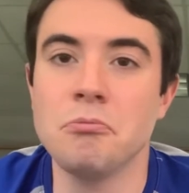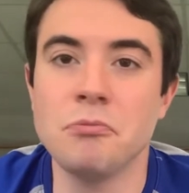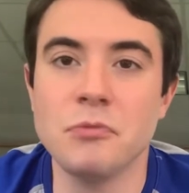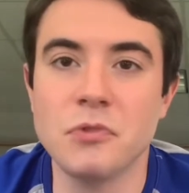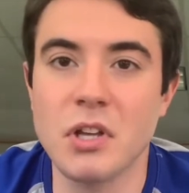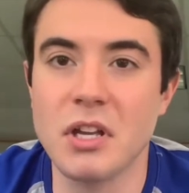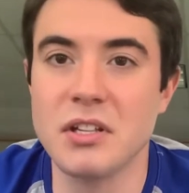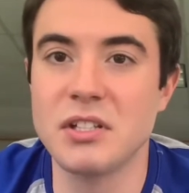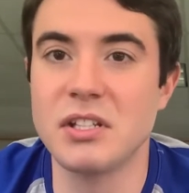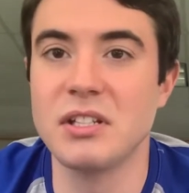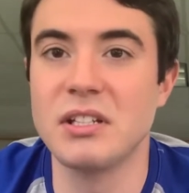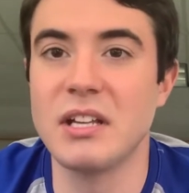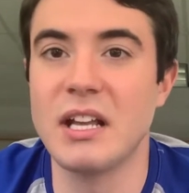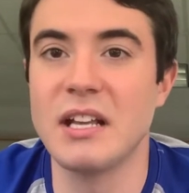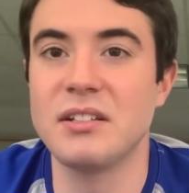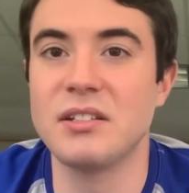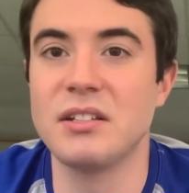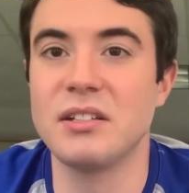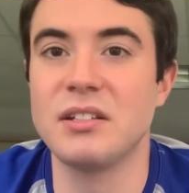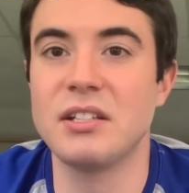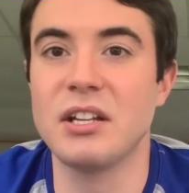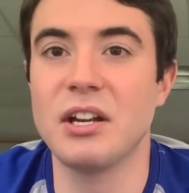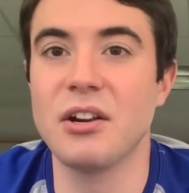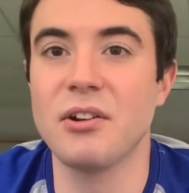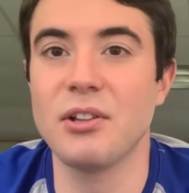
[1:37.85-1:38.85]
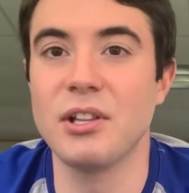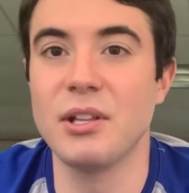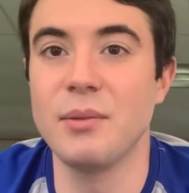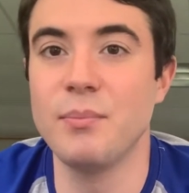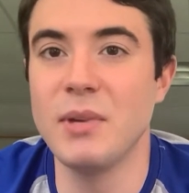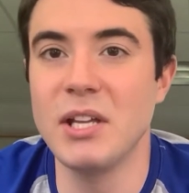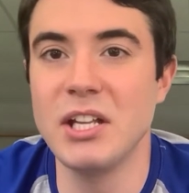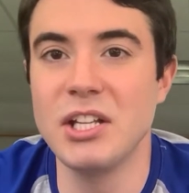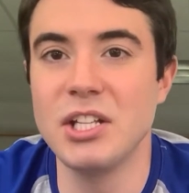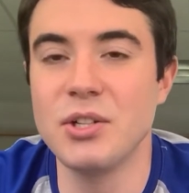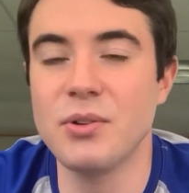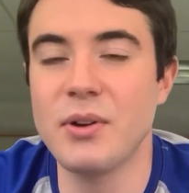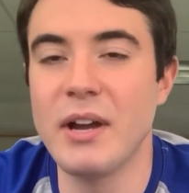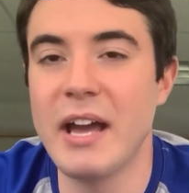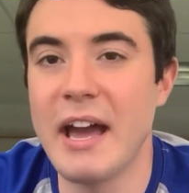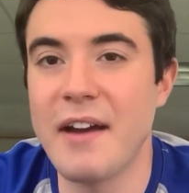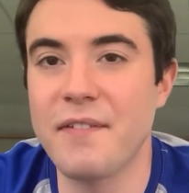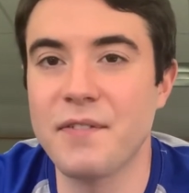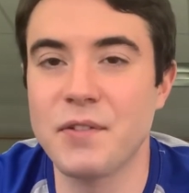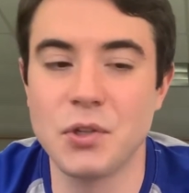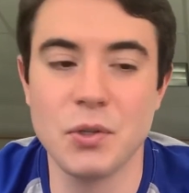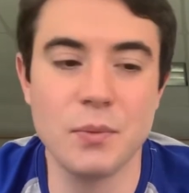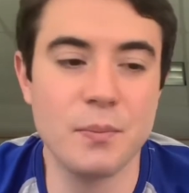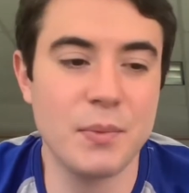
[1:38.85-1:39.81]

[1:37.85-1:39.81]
Doesn't necessarily mean you have to,